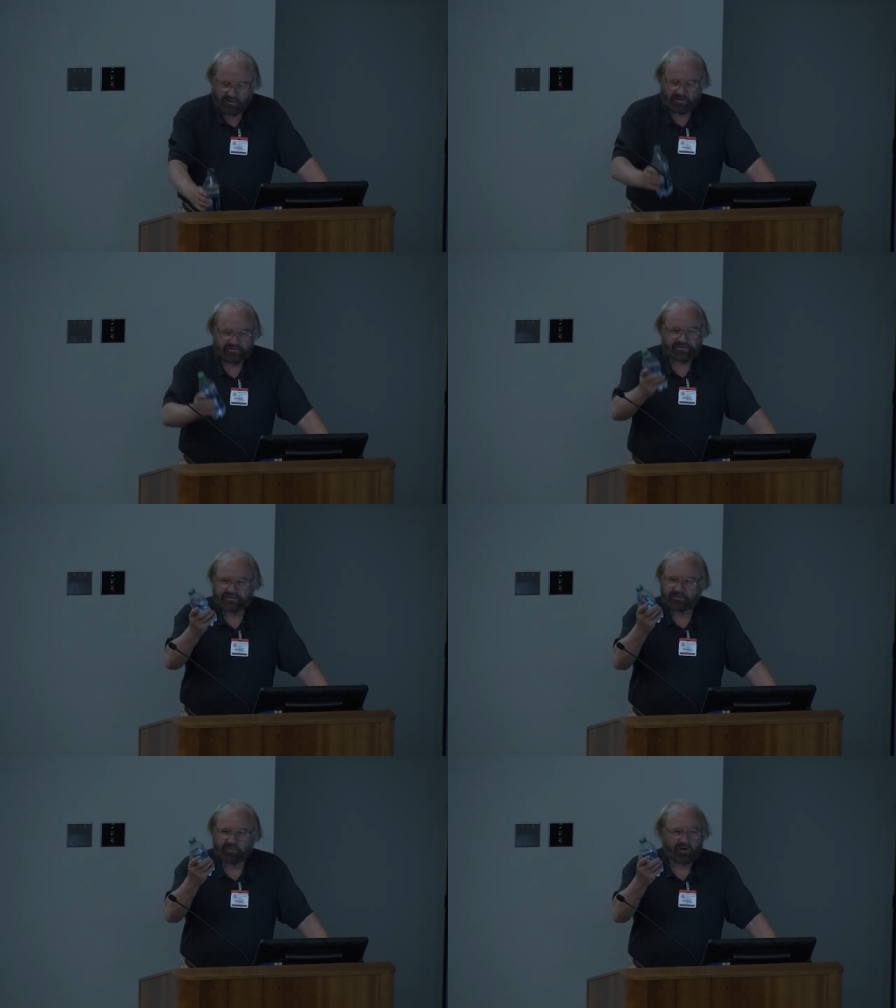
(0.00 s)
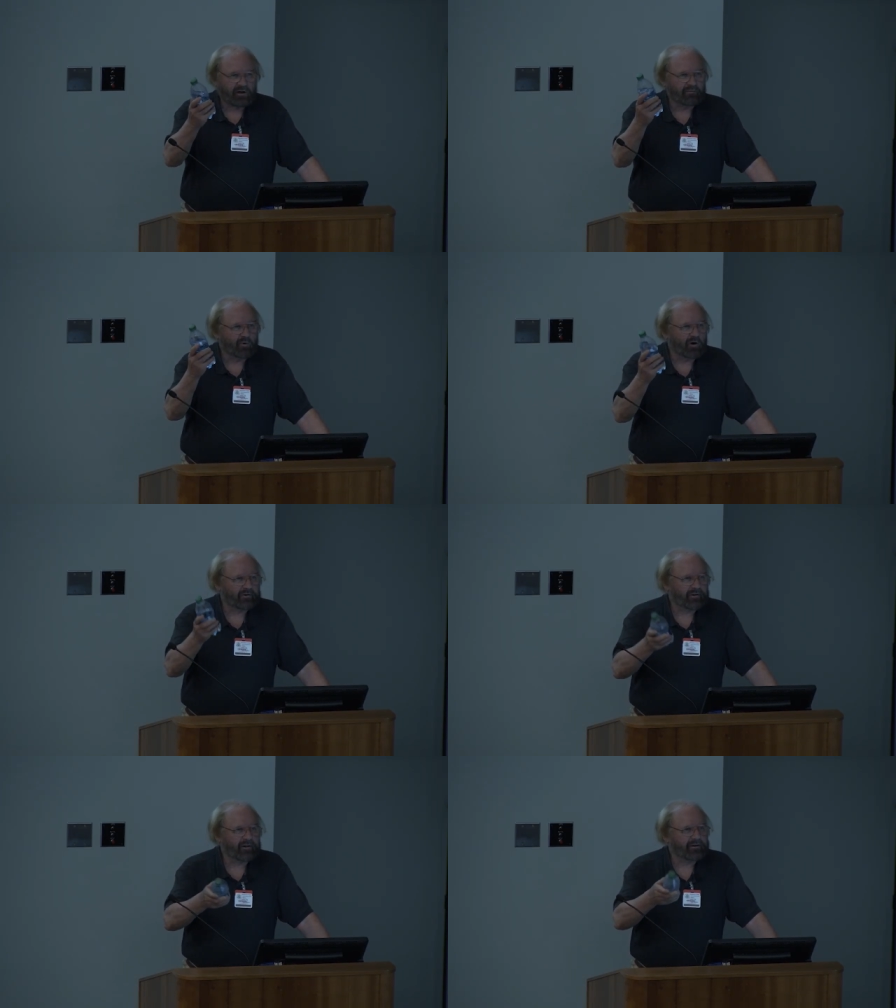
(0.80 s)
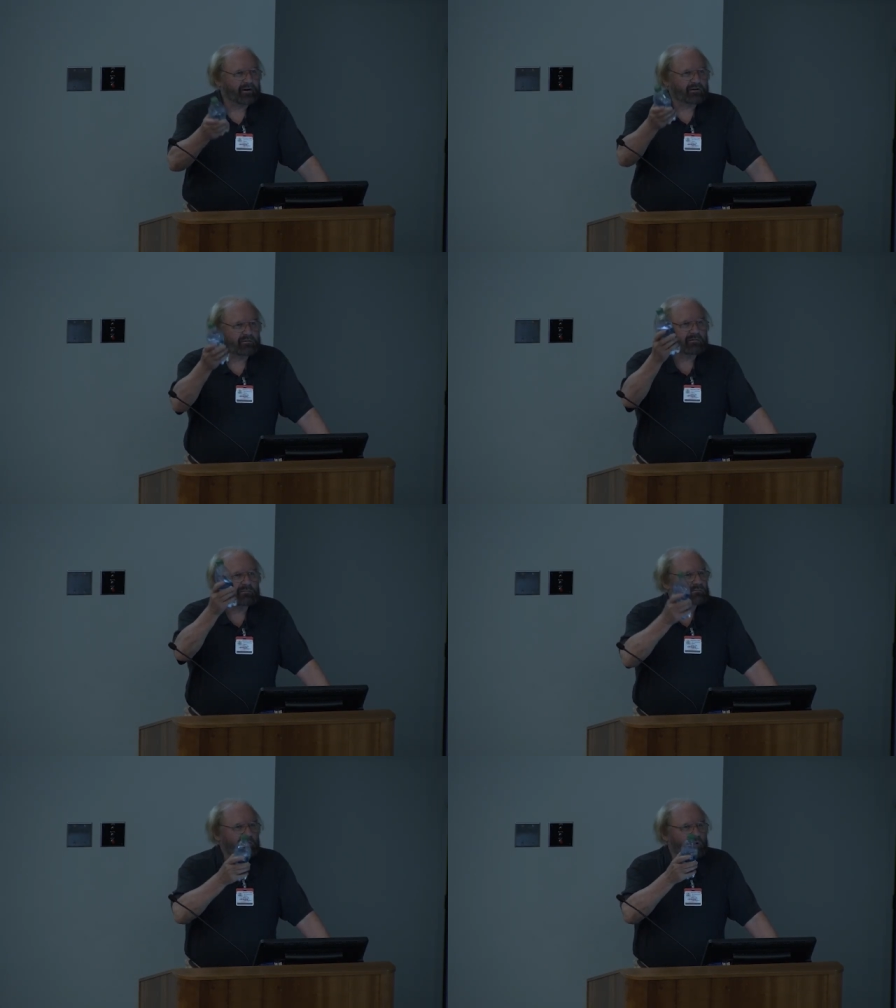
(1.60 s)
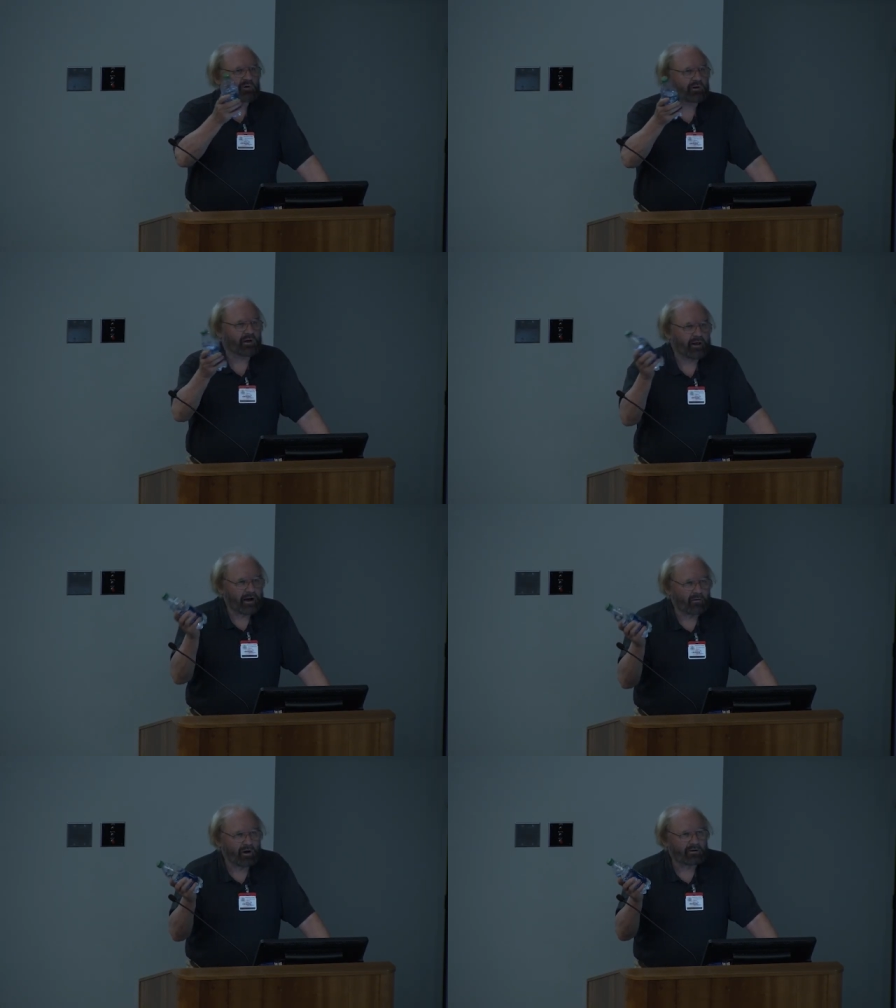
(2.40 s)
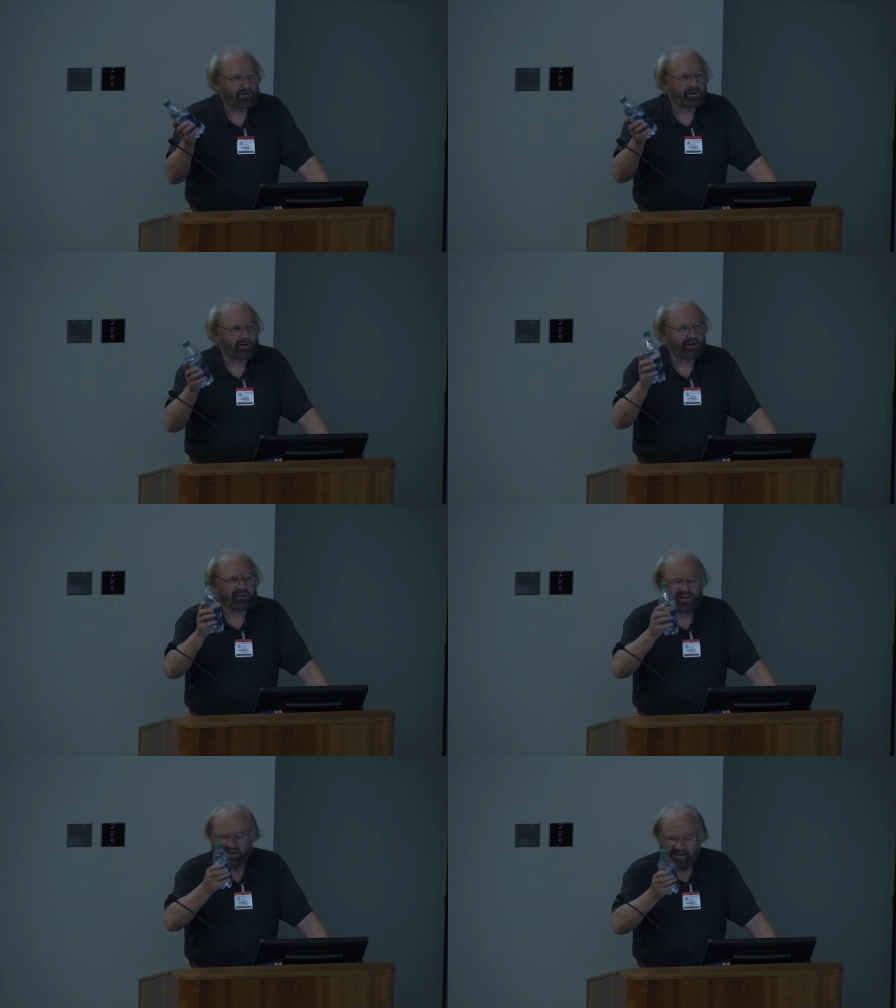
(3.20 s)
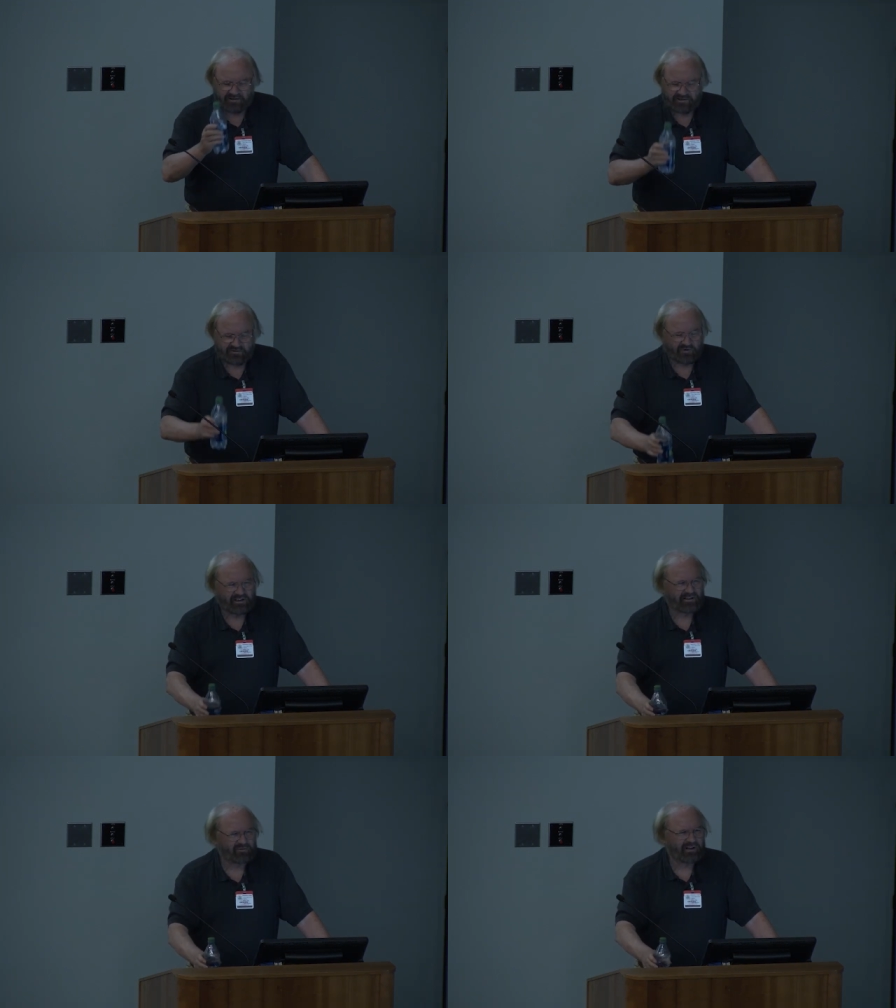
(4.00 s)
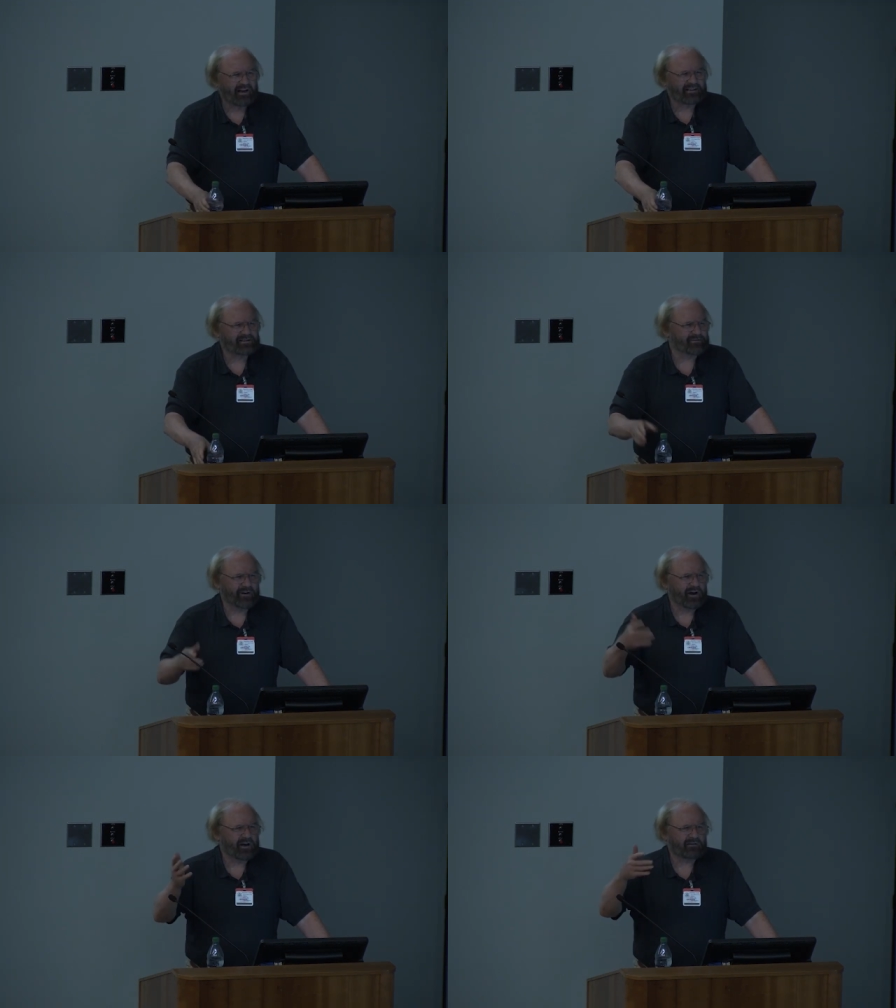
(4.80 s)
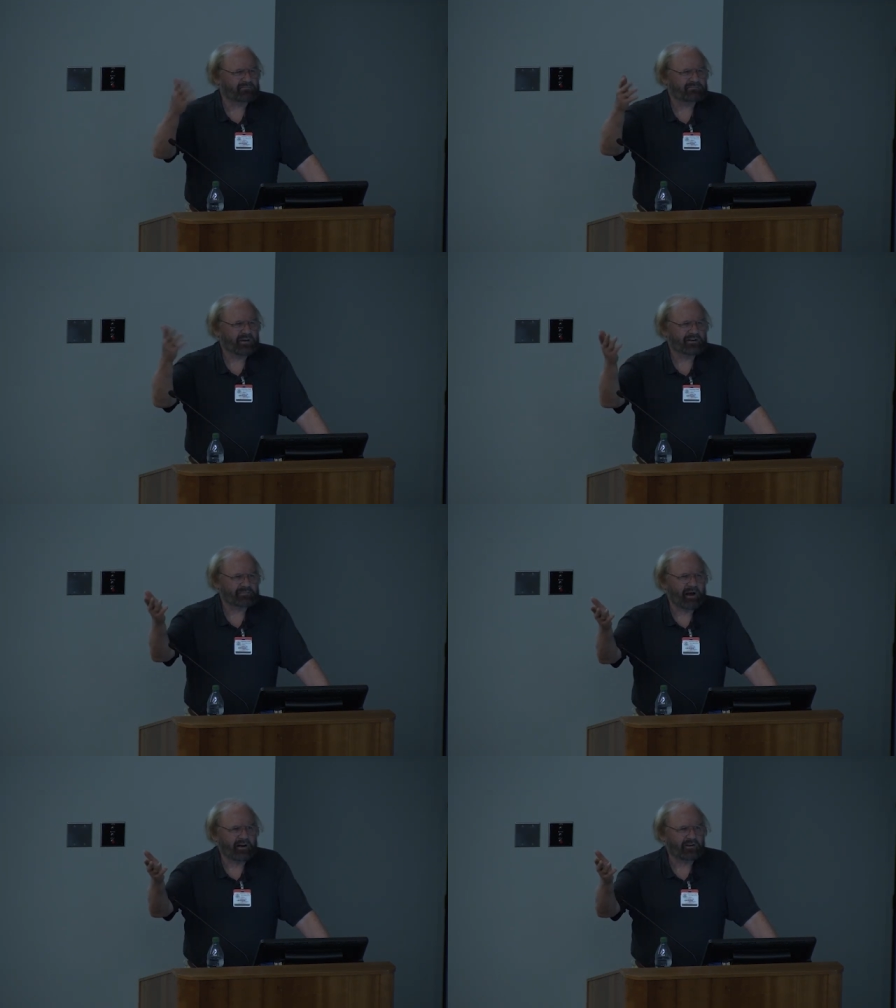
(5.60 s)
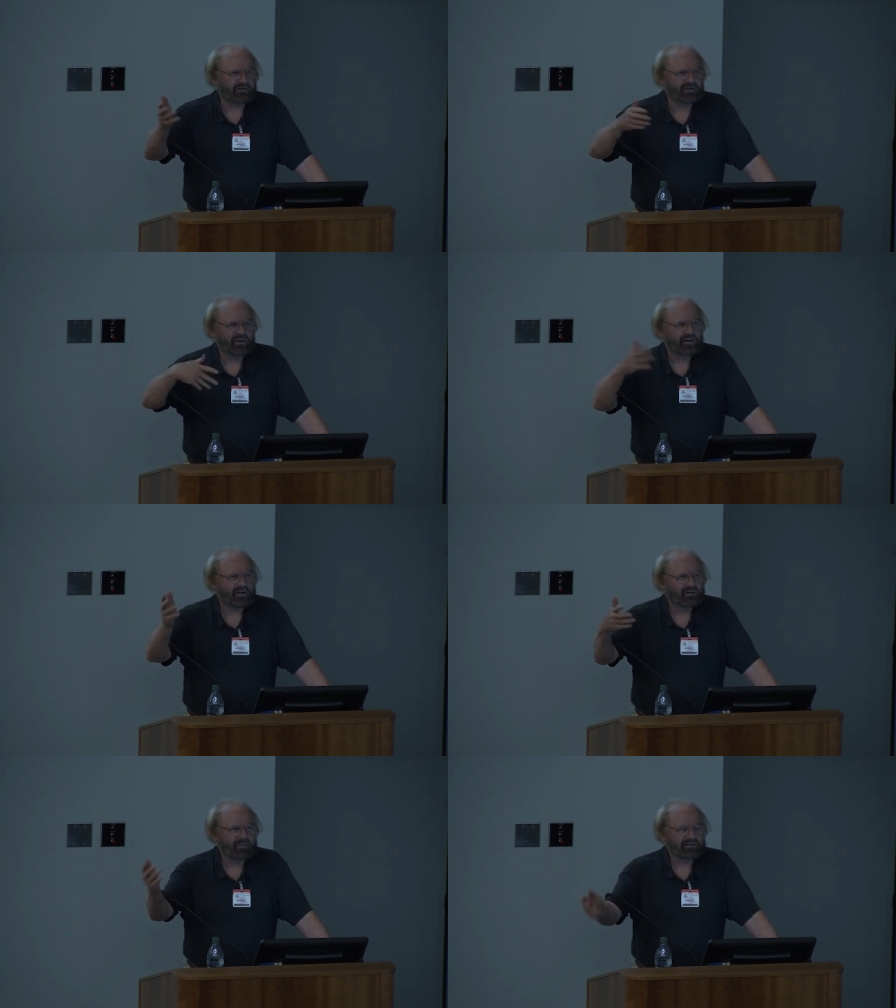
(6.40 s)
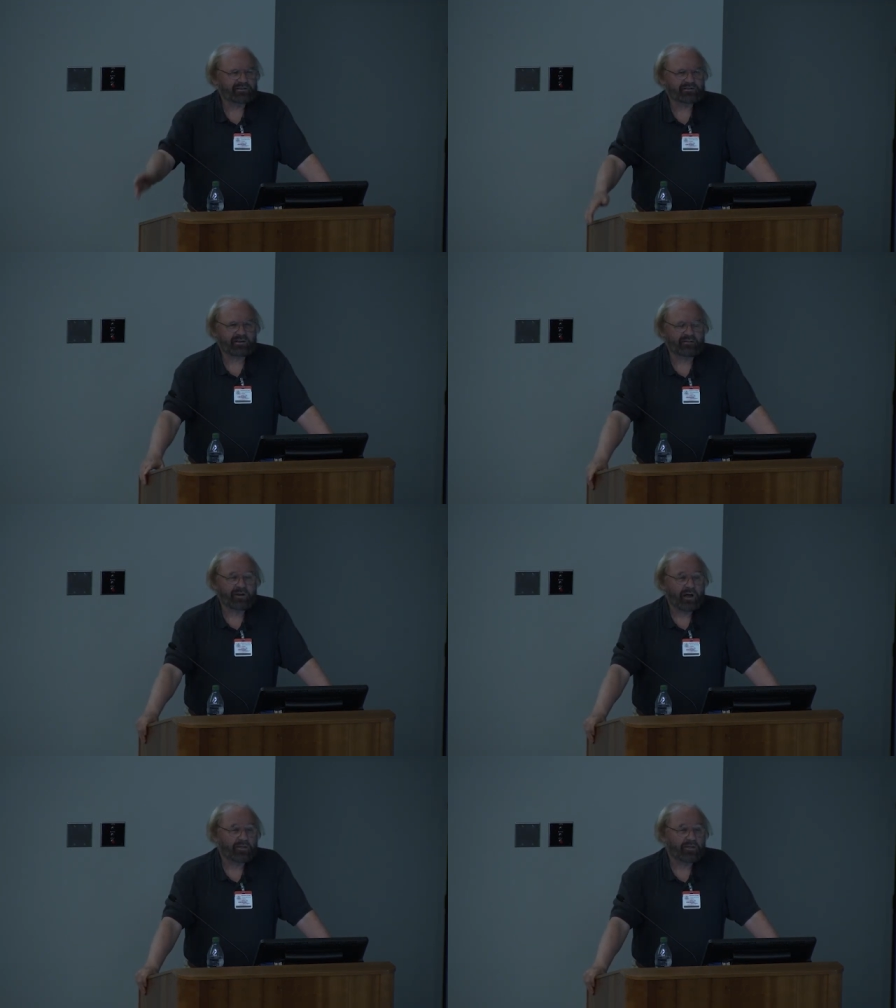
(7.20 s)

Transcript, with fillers: this is a bottle of water, they say esto es una botella de agua. You know, and it, it just re relexifying in Spanish basic stuff.